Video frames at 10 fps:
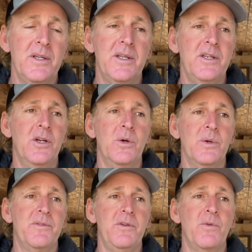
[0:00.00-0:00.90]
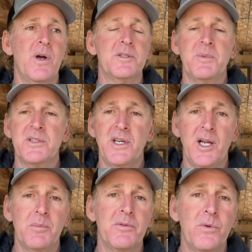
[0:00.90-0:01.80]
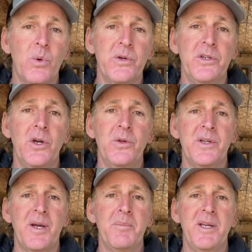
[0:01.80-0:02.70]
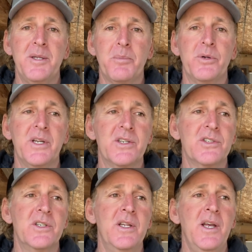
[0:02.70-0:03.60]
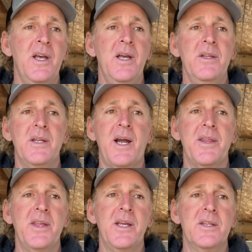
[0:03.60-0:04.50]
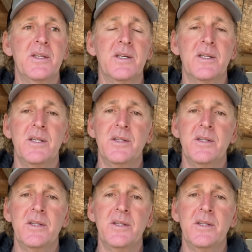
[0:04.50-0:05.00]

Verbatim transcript: You know, if you've watched my channel before, you know that I've made the prediction that I think that